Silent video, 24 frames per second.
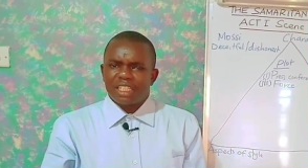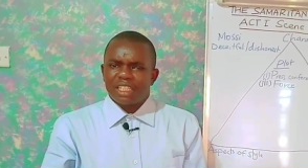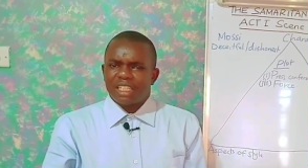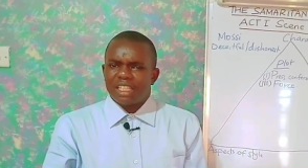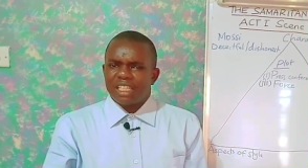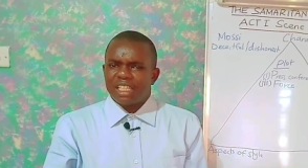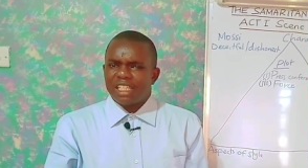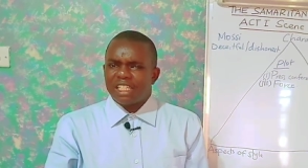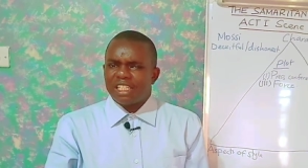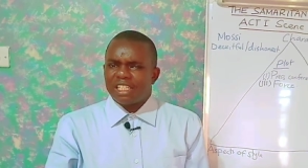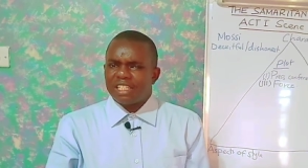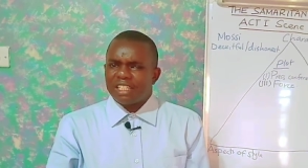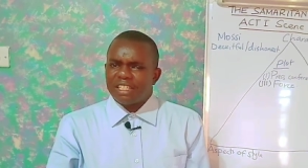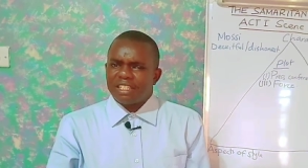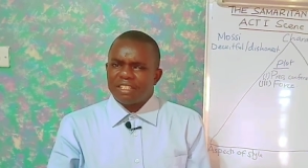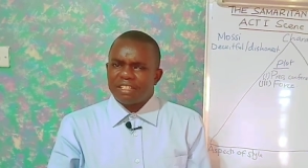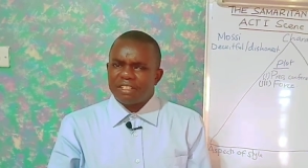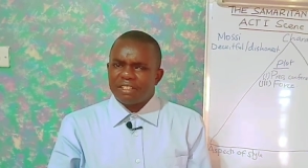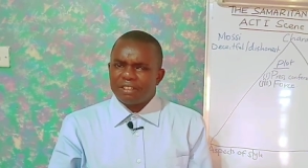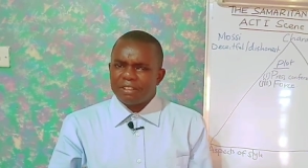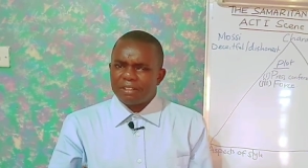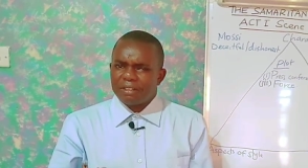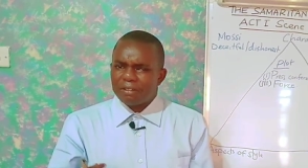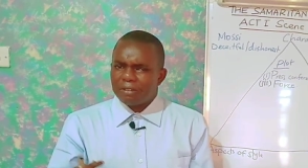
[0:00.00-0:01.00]

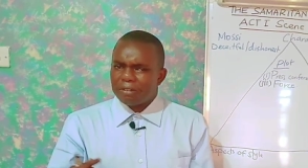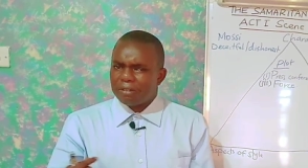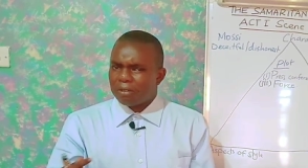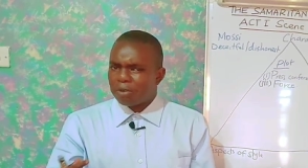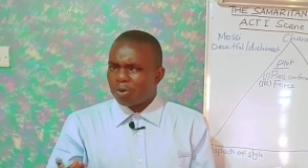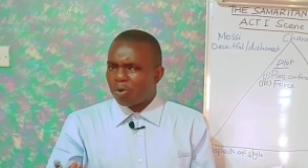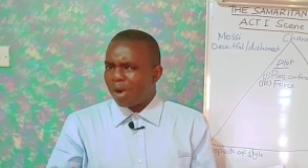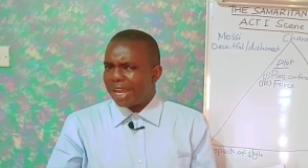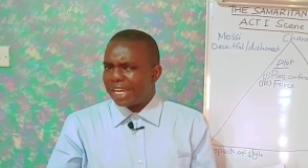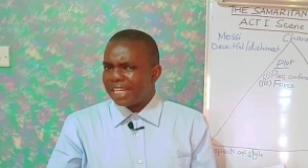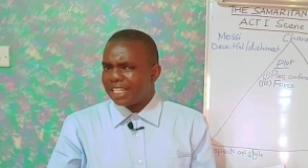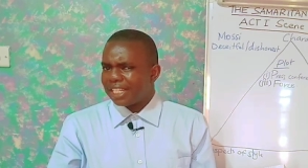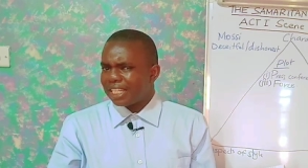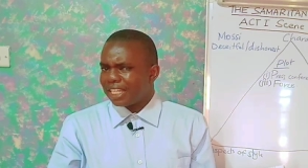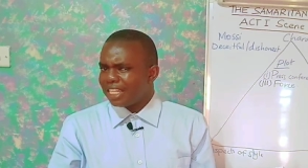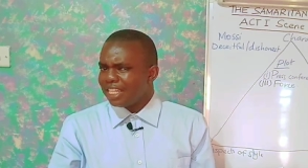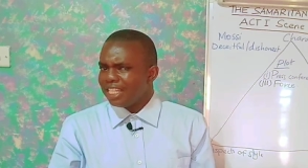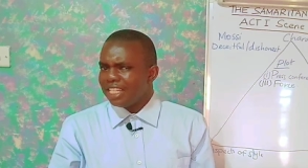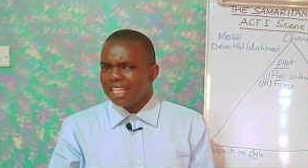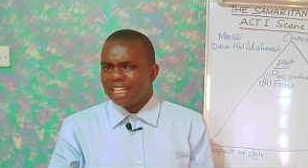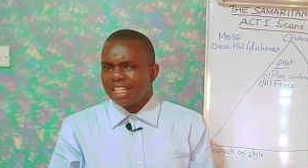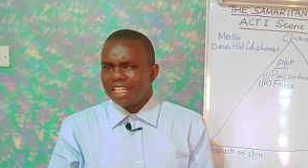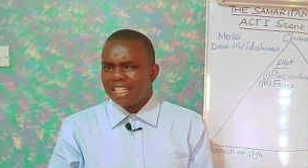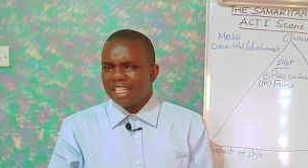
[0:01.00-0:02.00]
is quite
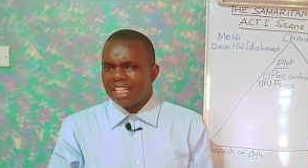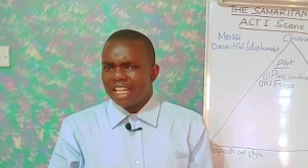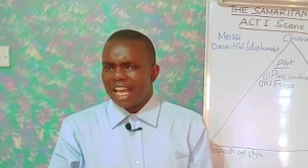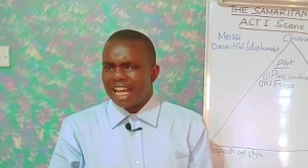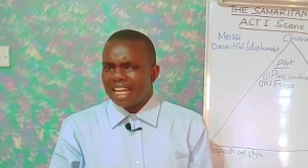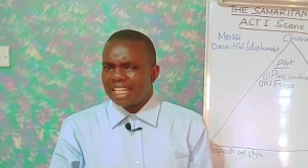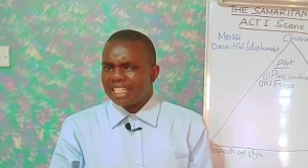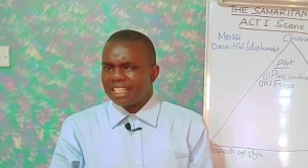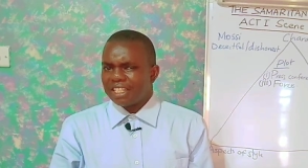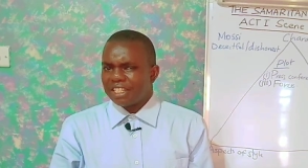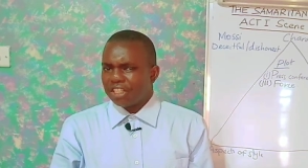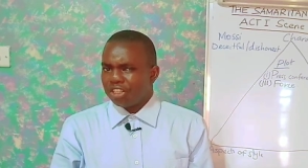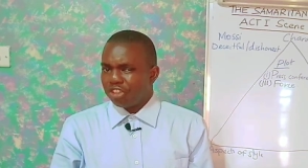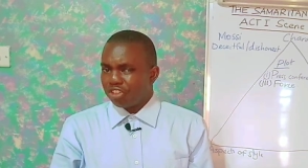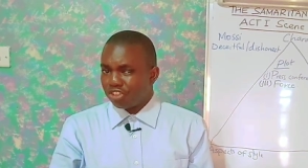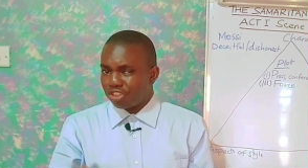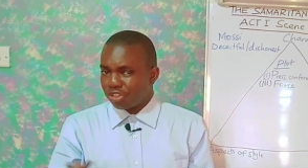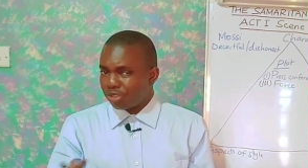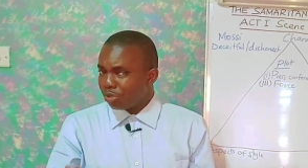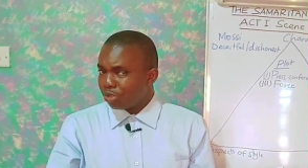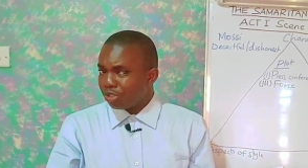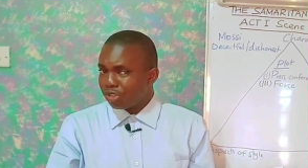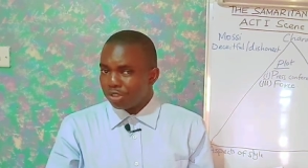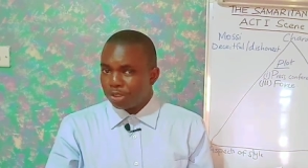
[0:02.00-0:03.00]
keen that he
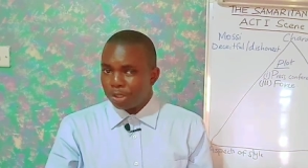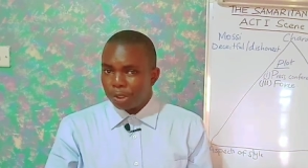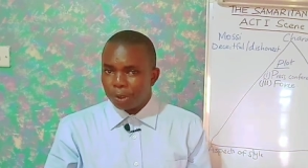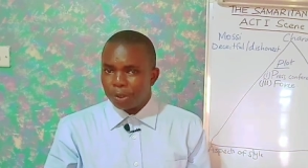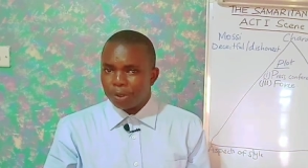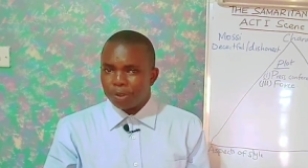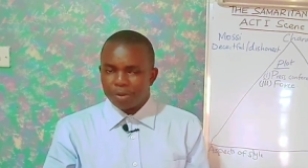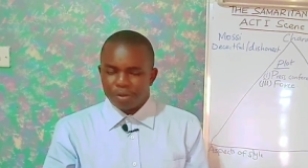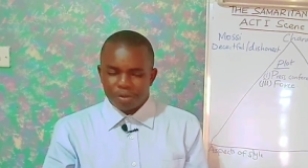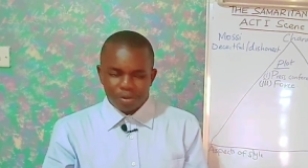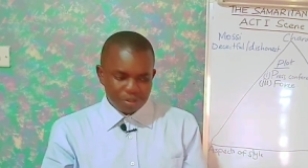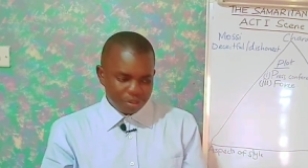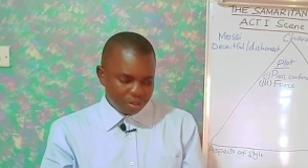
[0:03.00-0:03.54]
shouldn't do